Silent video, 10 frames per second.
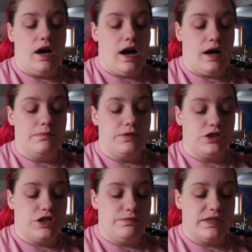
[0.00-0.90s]
Um,
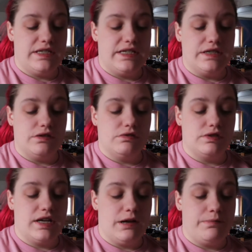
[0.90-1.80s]
she would still
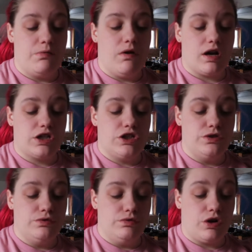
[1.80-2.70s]
get up and walk
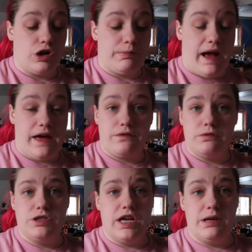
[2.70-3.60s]
to her
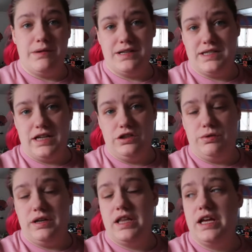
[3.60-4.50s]
bathroom. She had a bedside
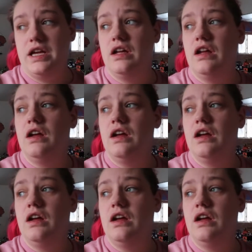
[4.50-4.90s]
toilet.